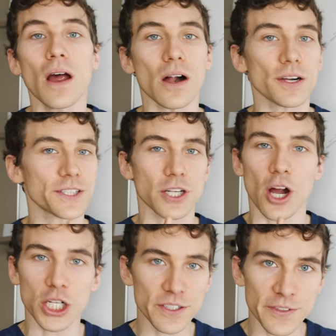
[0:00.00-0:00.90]
are just
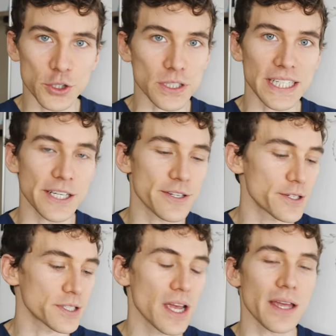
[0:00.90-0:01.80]
artificial
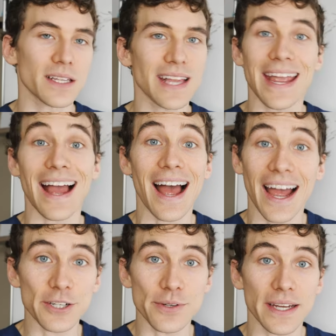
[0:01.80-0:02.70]
tears, staying
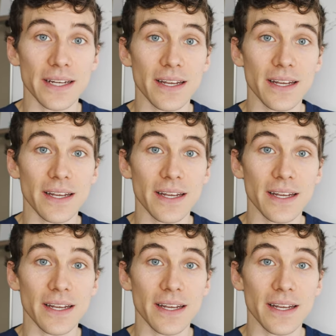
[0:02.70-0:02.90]
hydrated,